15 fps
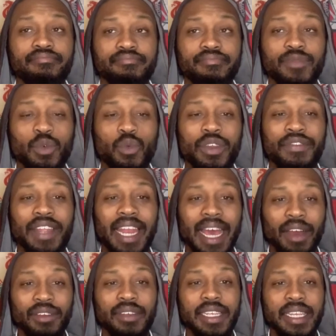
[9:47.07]
we've
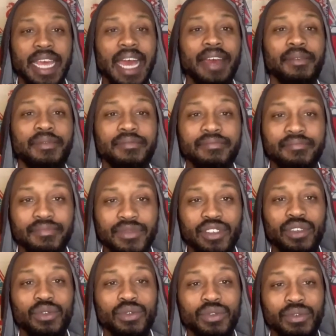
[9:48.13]
allowed that
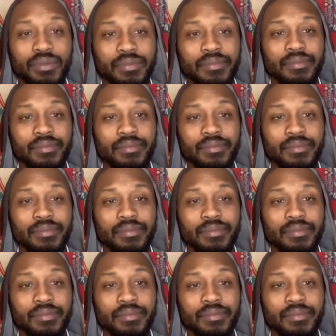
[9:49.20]
to